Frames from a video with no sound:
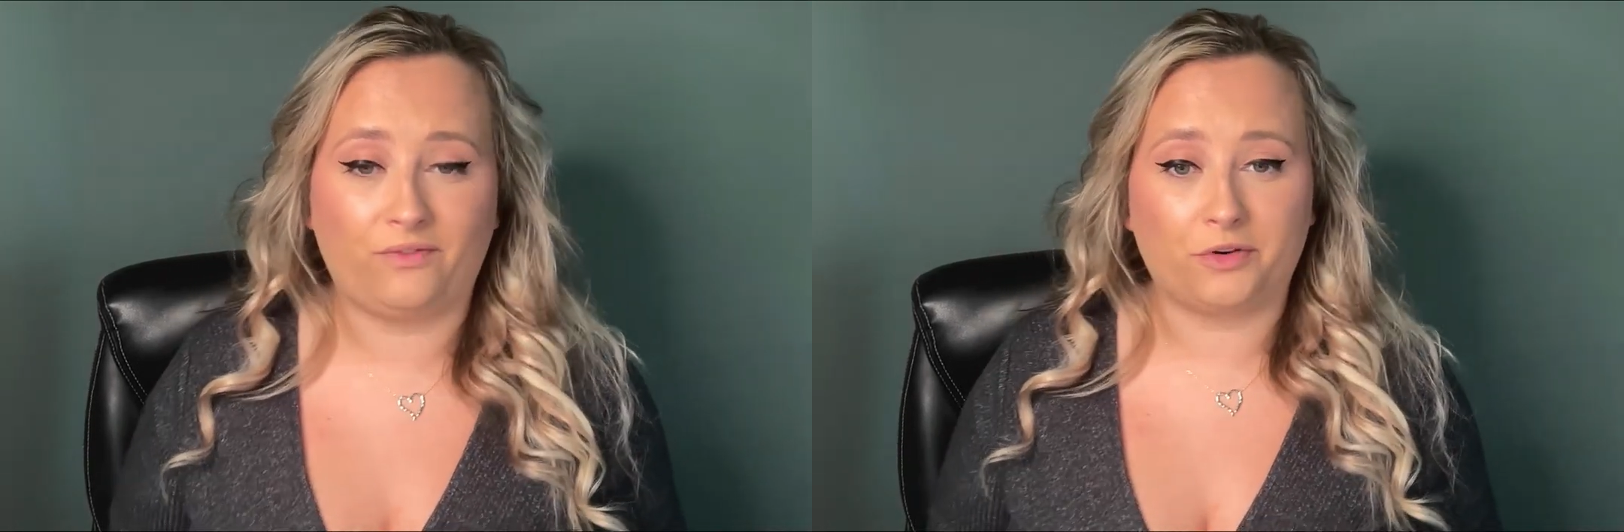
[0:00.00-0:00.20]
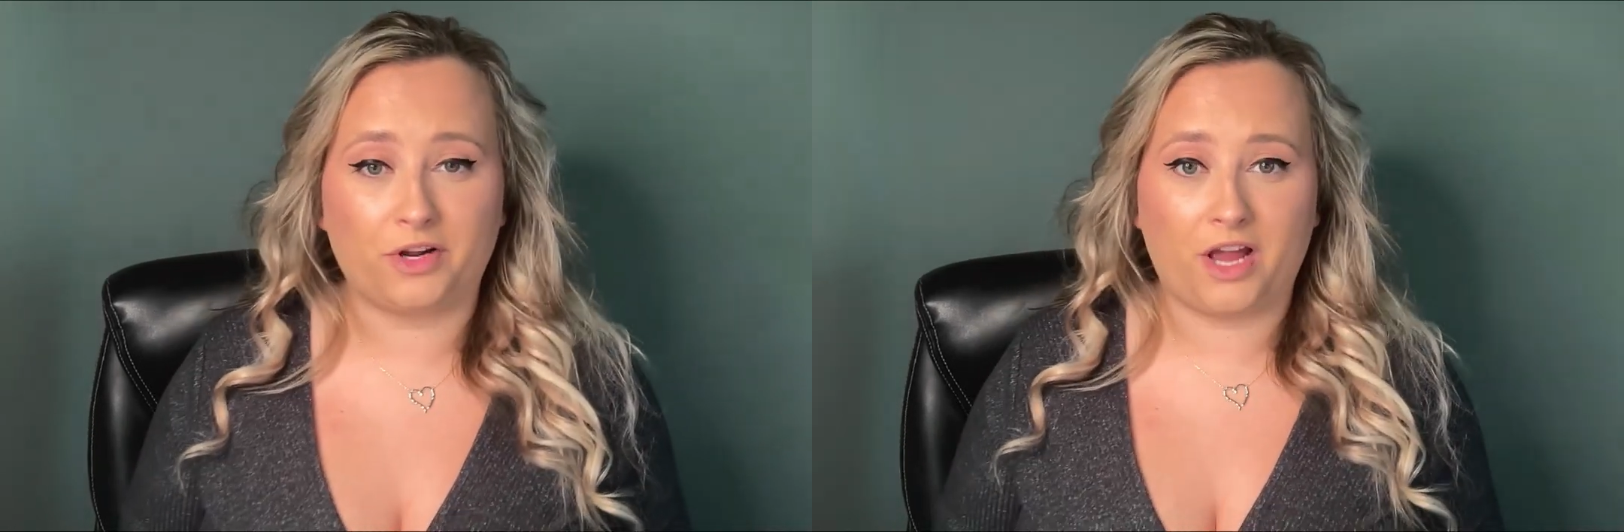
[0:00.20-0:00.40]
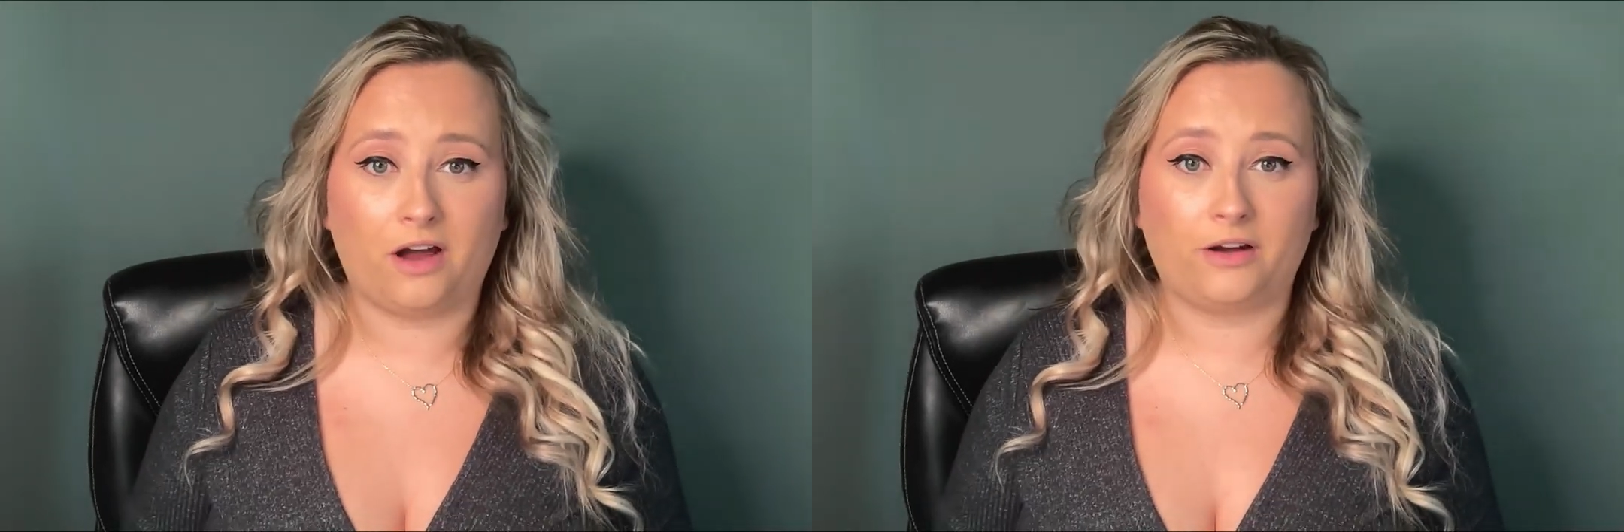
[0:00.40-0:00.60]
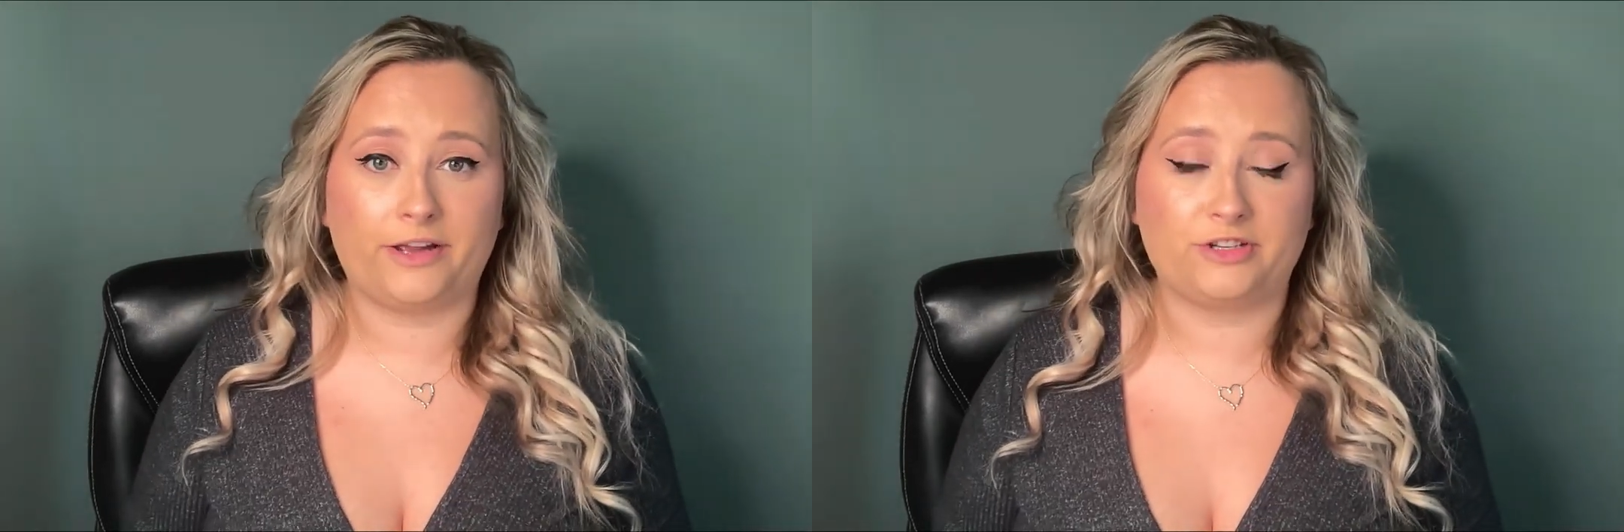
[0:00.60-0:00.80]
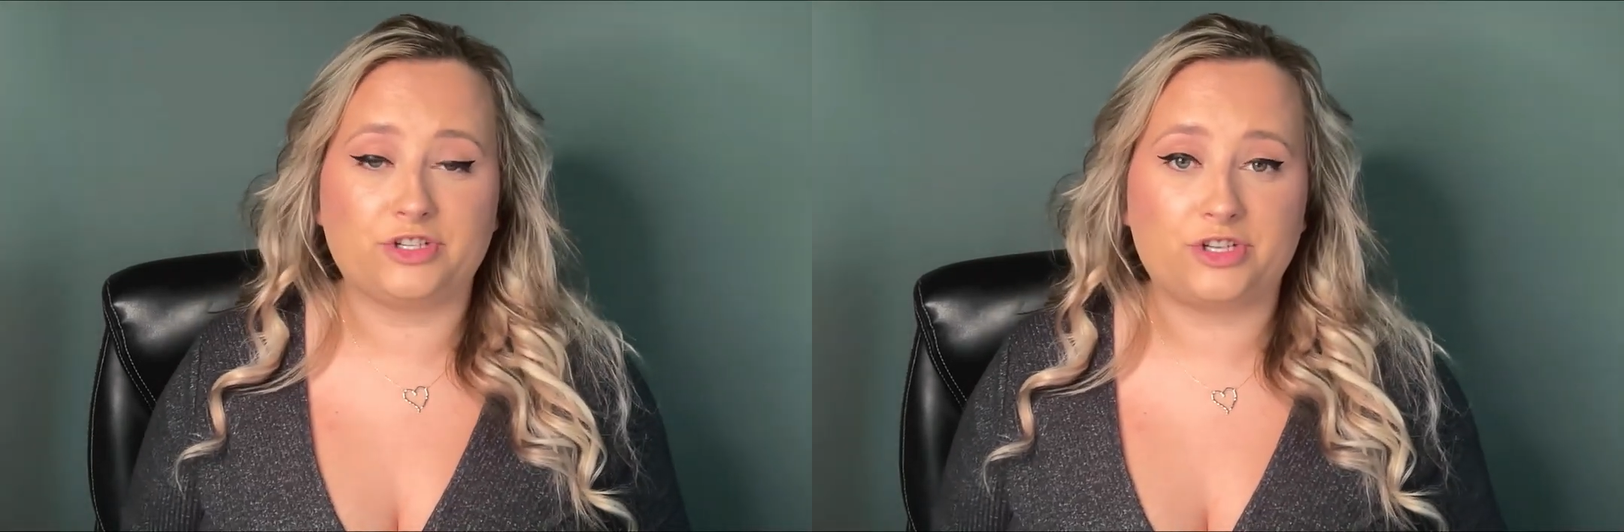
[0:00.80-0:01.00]
for y'all
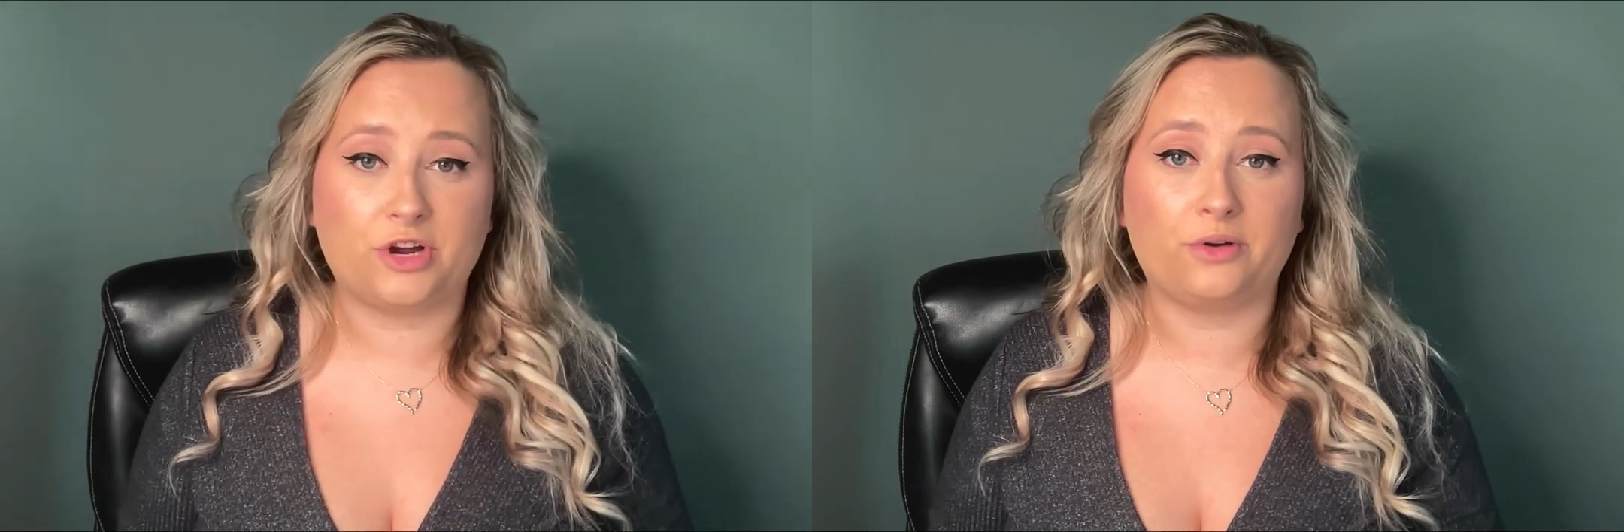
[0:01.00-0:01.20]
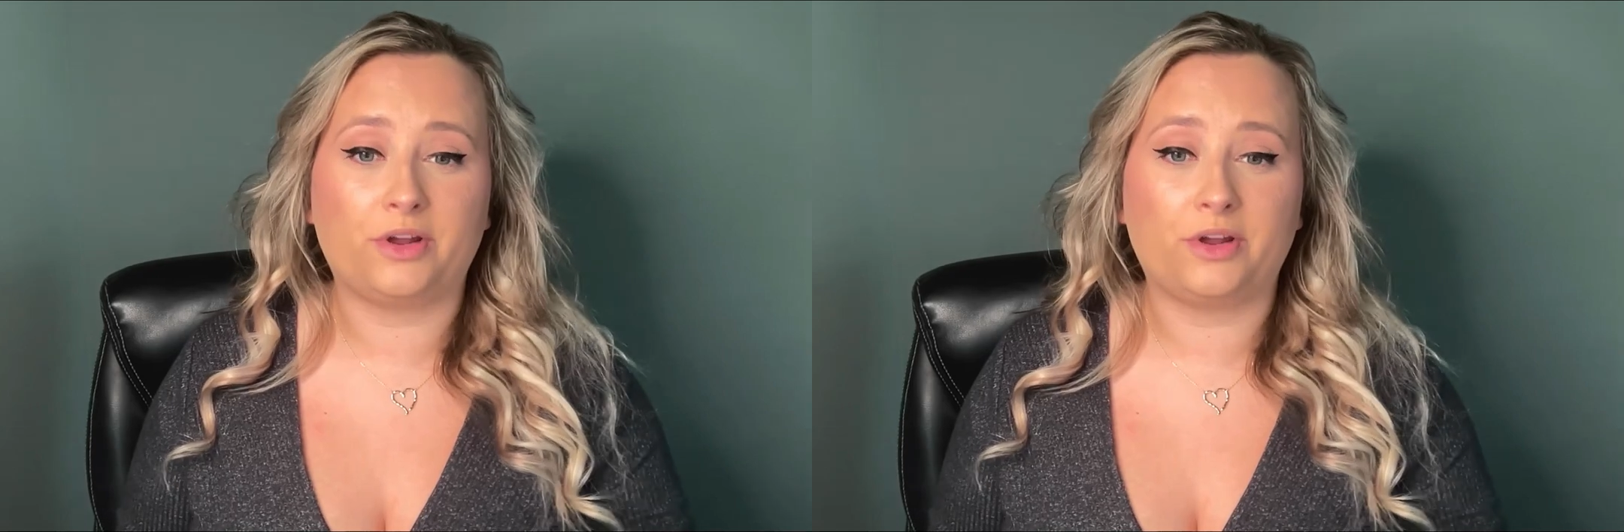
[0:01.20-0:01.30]
and show